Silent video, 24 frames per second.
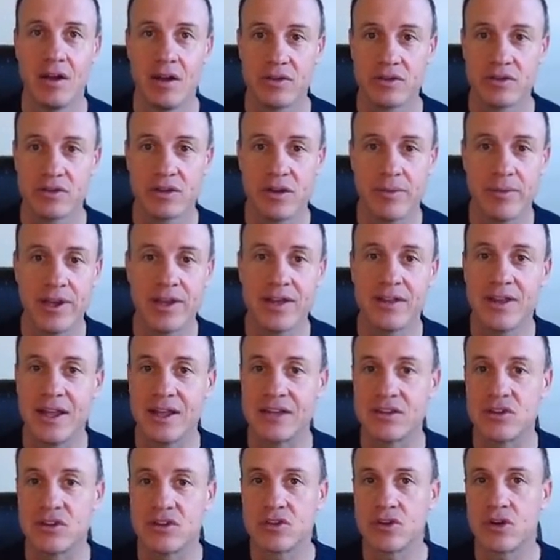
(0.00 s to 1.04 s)
So somebody
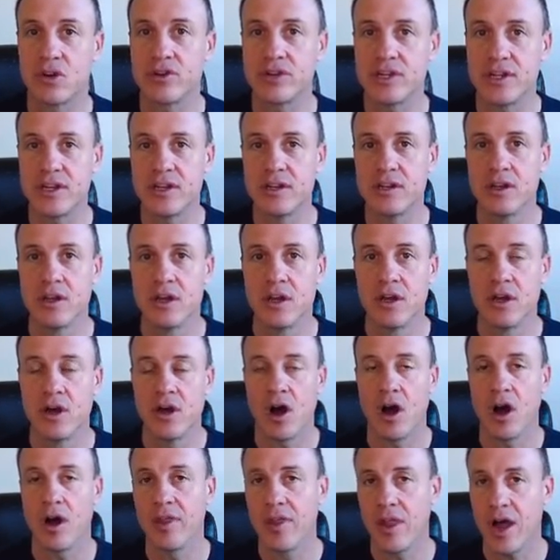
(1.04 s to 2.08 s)
that's searching
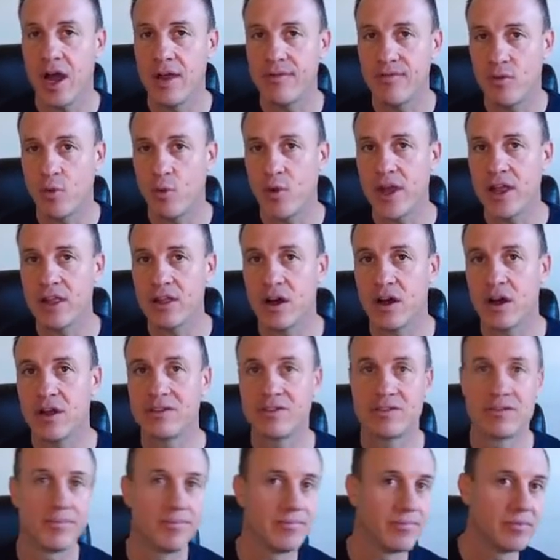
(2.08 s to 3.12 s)
online for weight
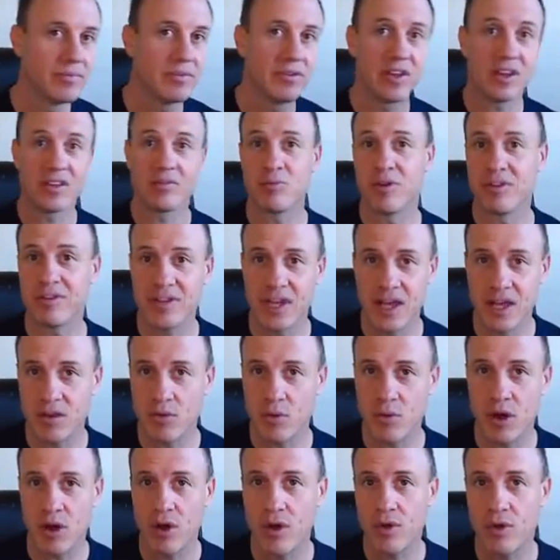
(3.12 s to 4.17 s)
loss 6 months down the
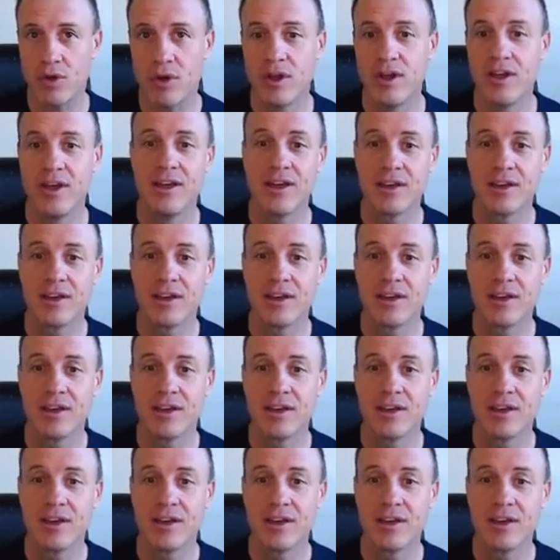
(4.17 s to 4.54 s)
road